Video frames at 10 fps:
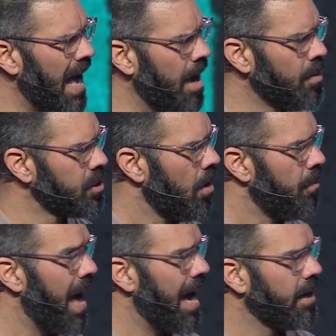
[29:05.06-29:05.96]
Amazon
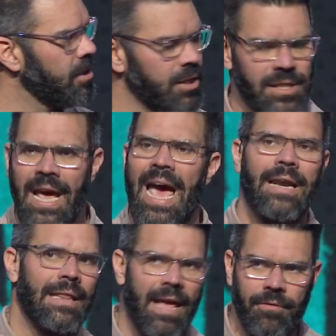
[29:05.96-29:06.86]
packages at
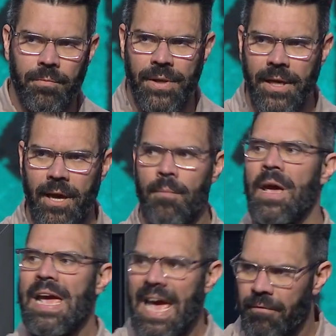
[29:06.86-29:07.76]
11 p.m.
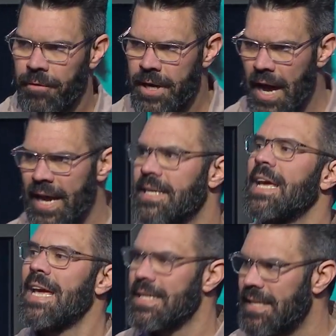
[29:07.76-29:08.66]
every night
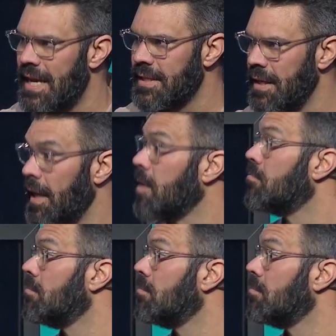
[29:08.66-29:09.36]
incessantly?